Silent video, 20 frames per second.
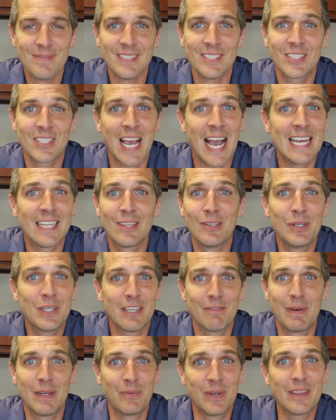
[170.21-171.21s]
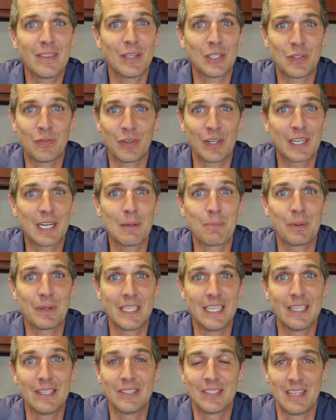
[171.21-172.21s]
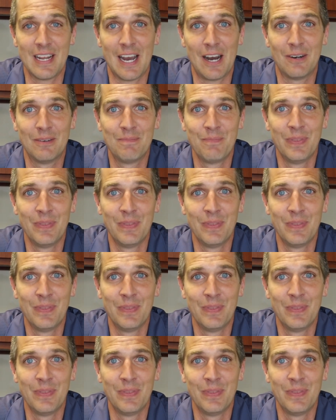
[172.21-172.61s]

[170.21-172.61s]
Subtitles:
Scott and Luke have been with us for a couple years now,